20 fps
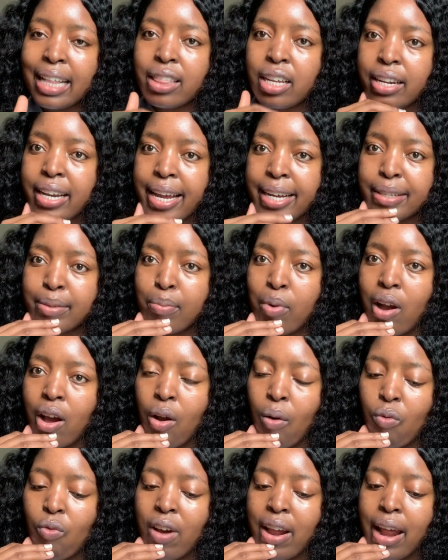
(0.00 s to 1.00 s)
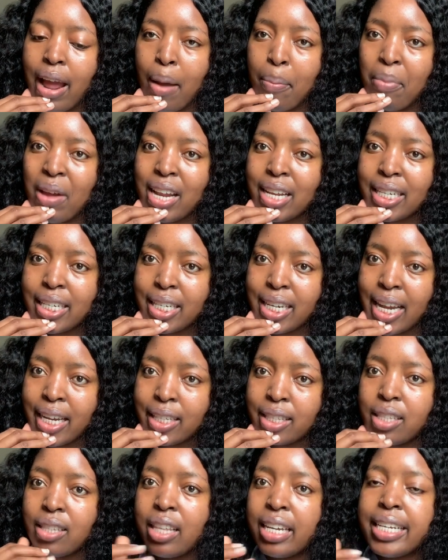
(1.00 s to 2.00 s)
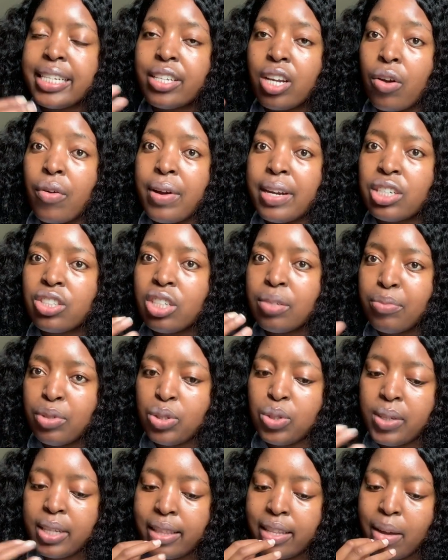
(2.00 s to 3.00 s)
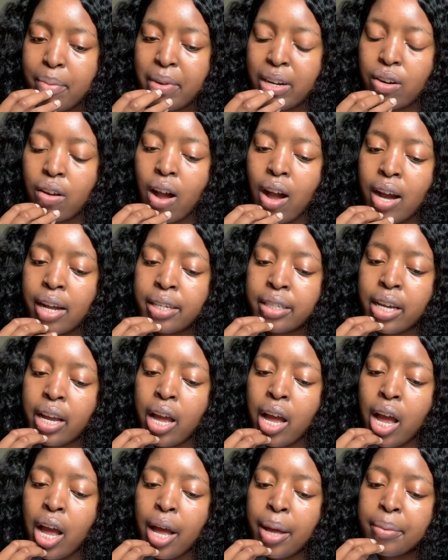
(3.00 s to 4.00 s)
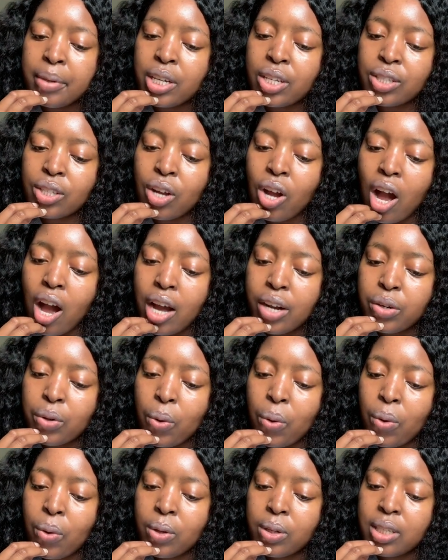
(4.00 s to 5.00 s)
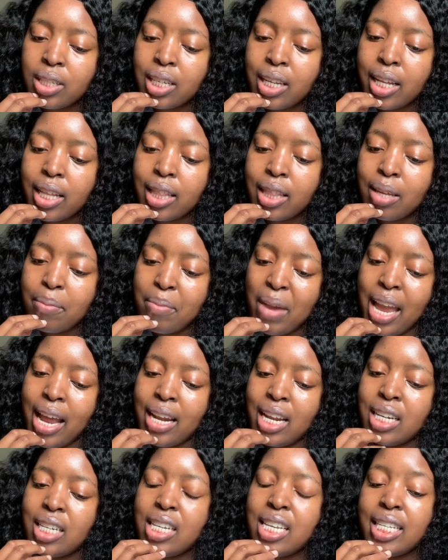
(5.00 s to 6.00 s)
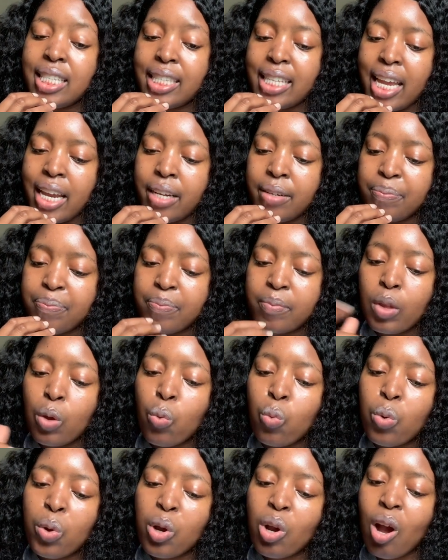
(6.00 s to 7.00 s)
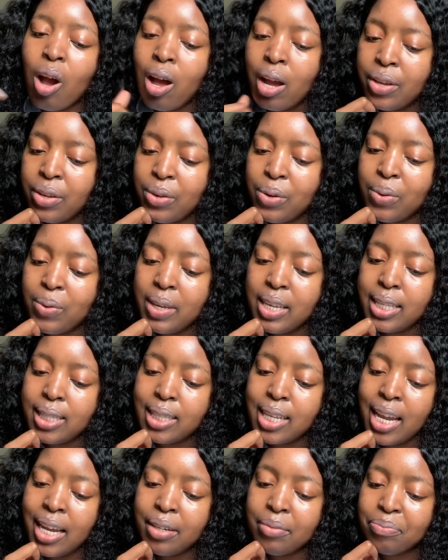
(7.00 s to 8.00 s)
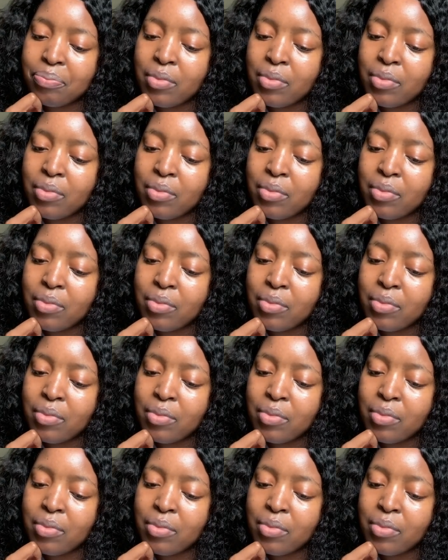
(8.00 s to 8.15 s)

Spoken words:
the next part of what happened next, the interaction between them and God. Because God called the man and he said, where are you? He said,